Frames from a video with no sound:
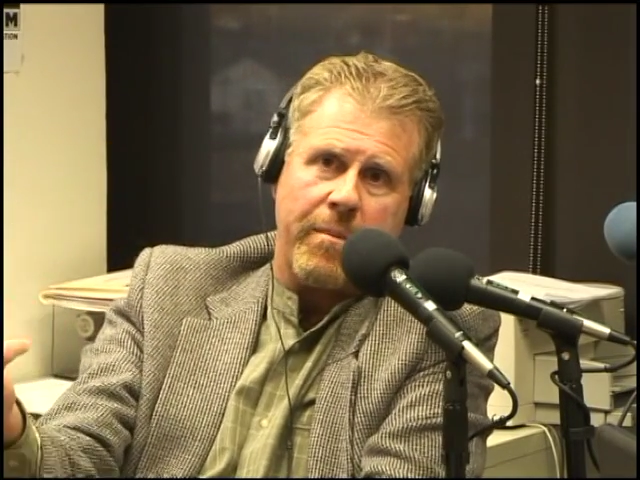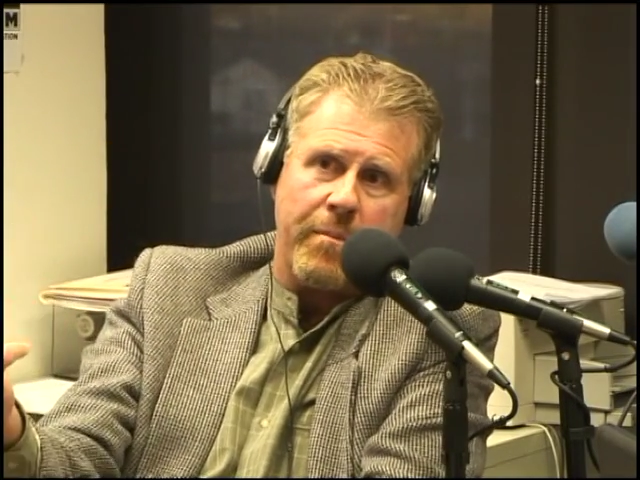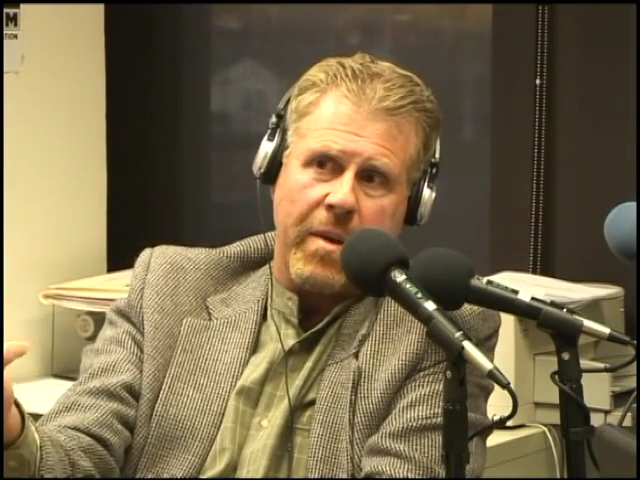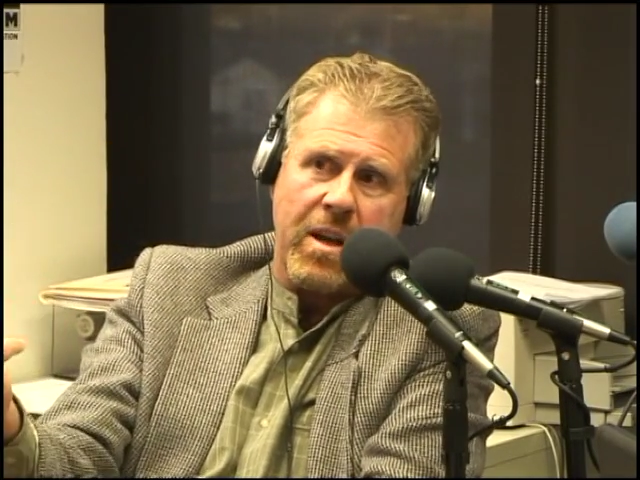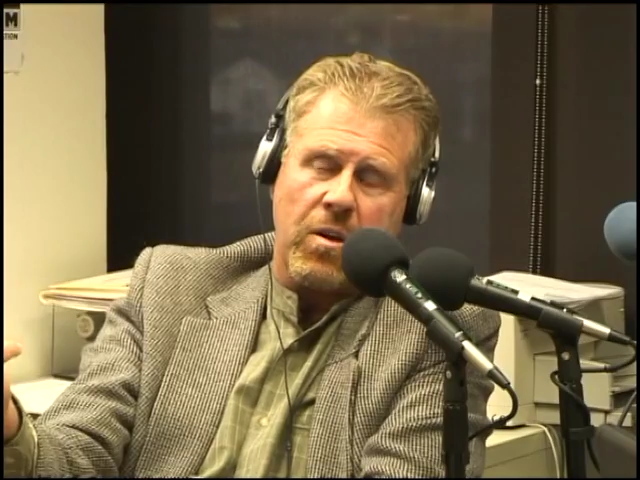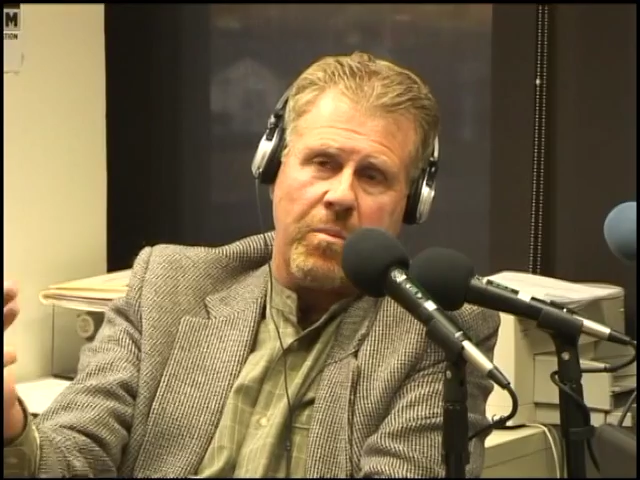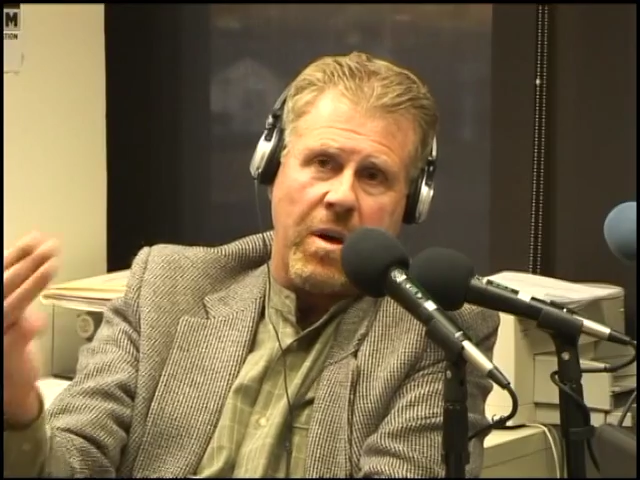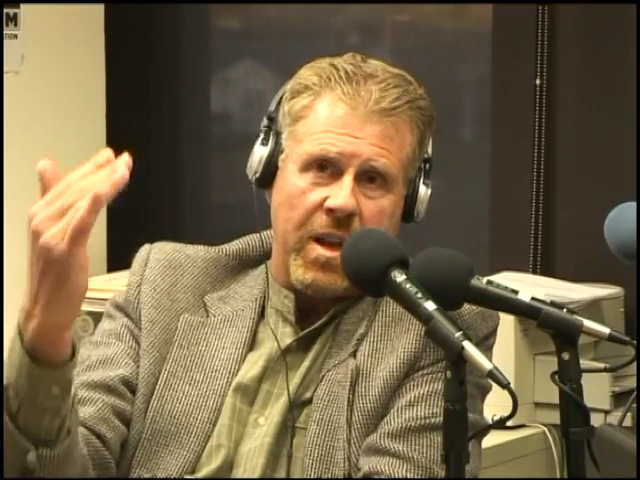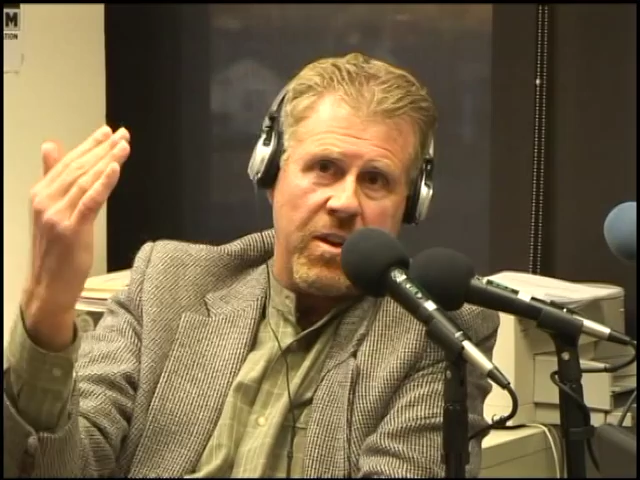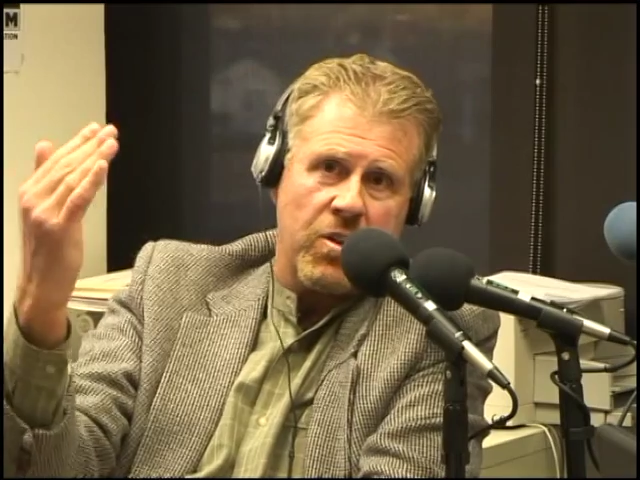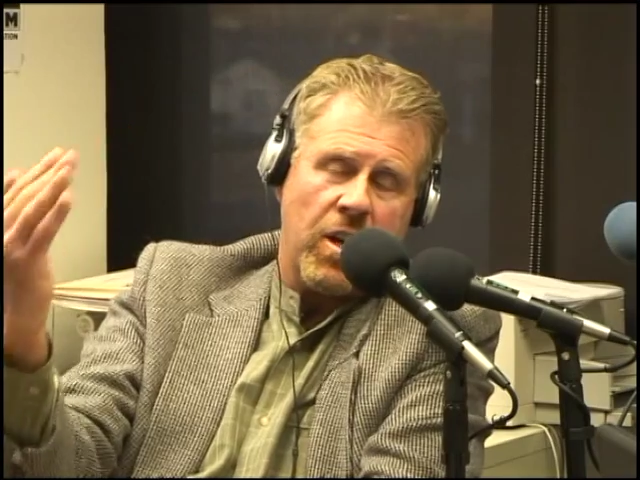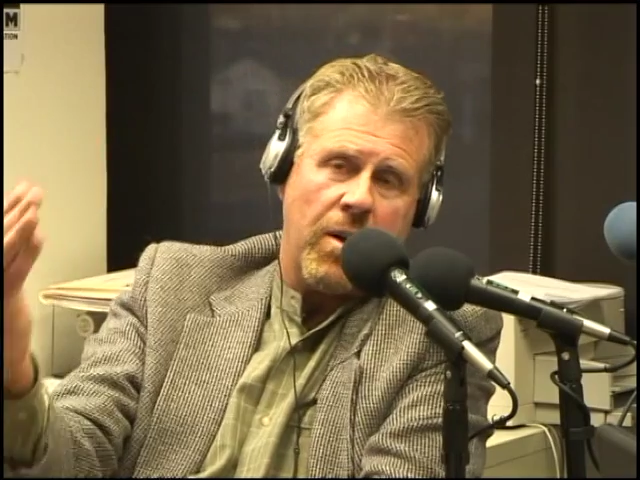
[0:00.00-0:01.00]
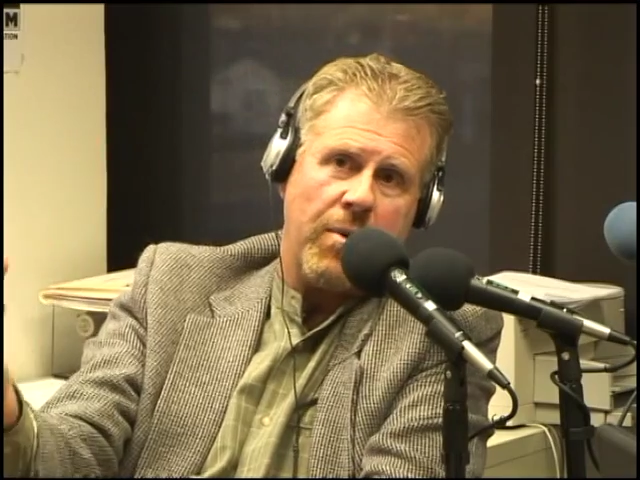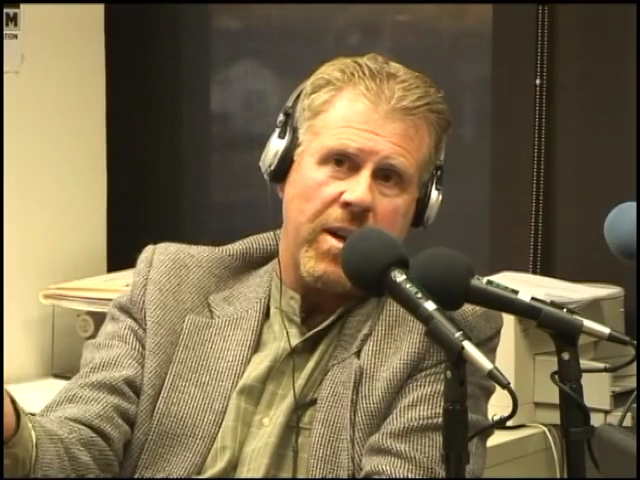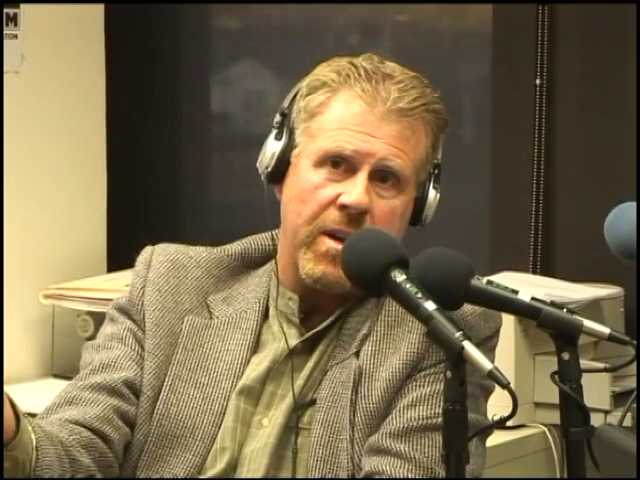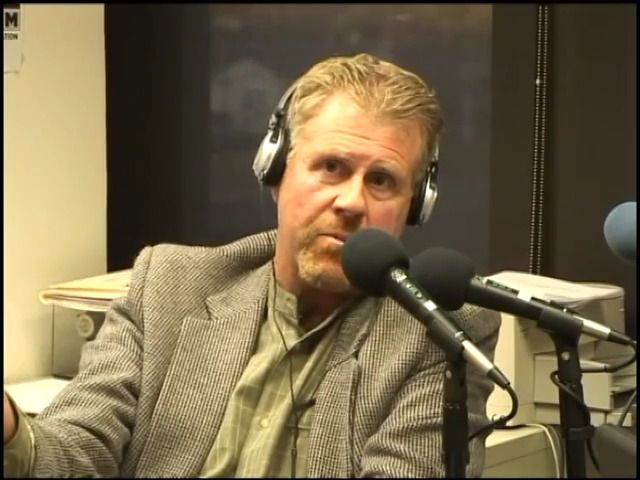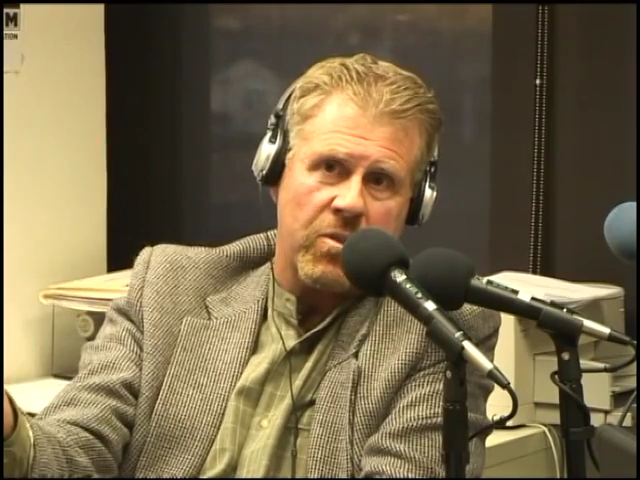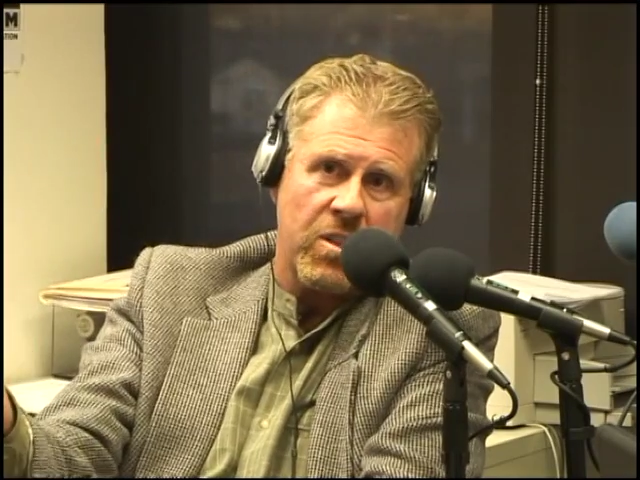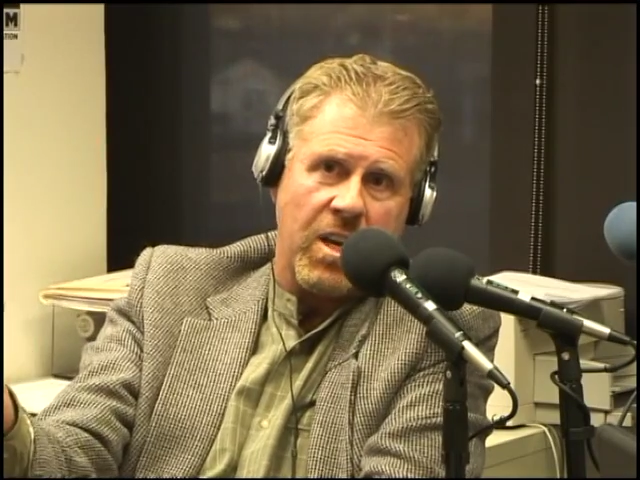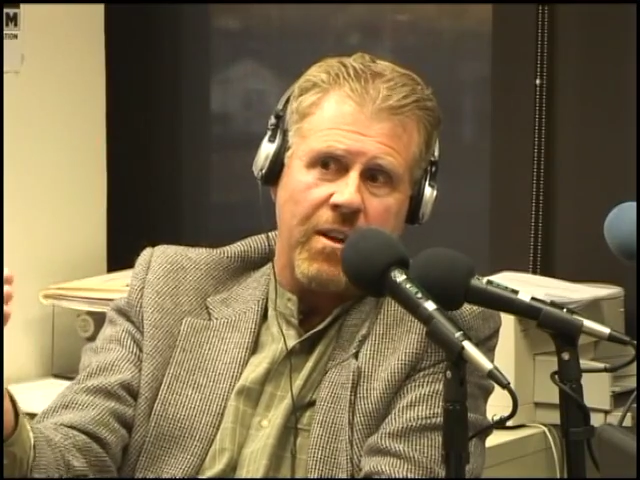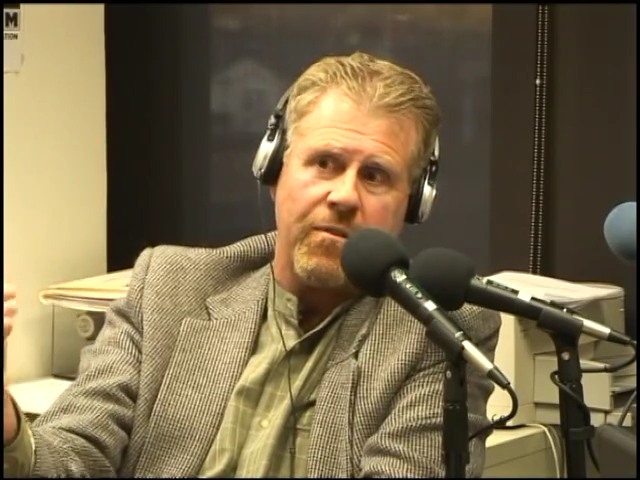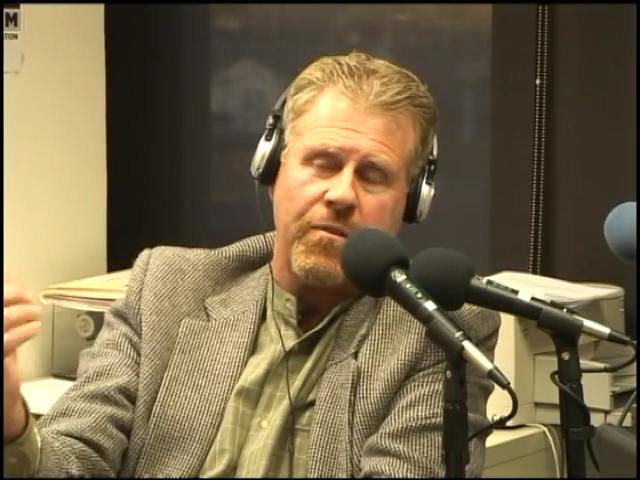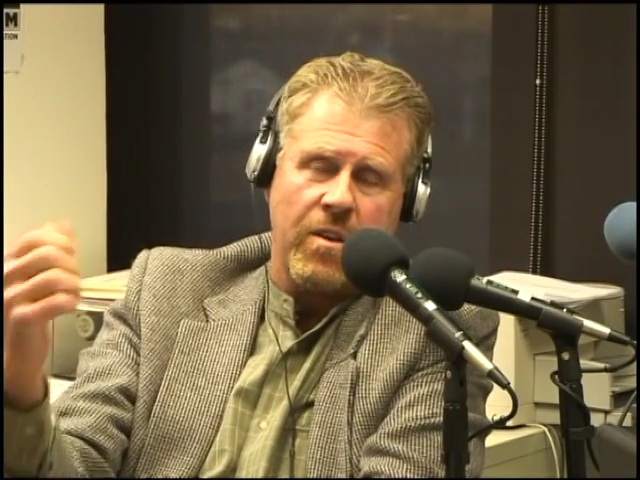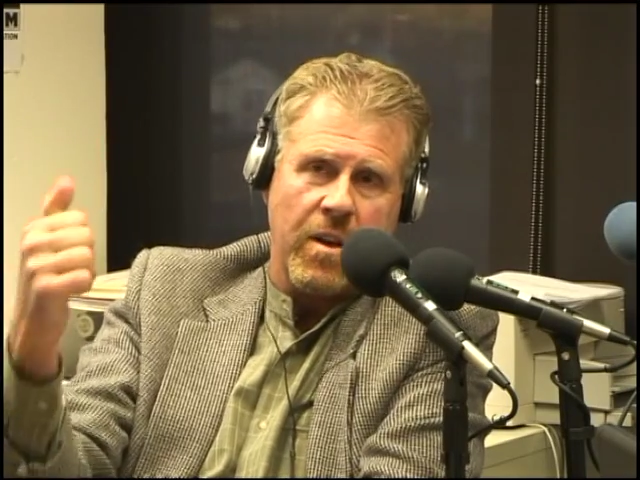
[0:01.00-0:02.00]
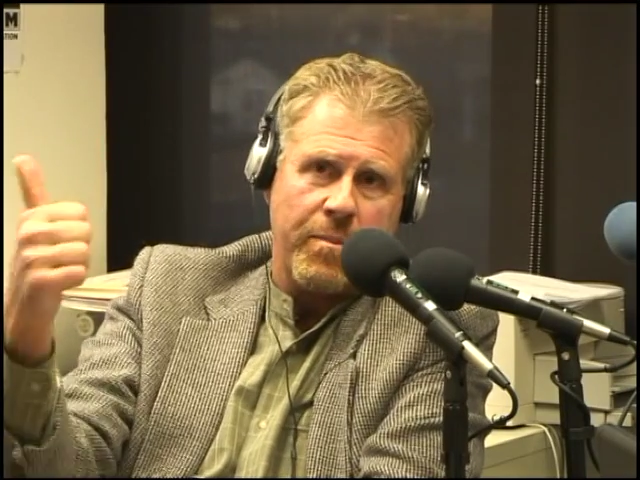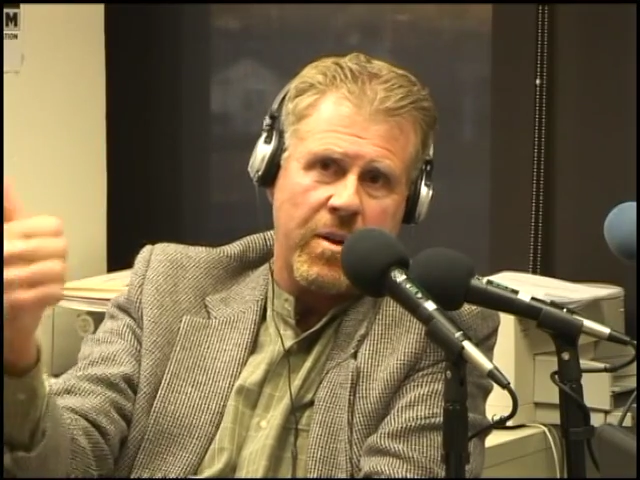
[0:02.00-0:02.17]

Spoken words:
Michael Munn, John Wayne himself,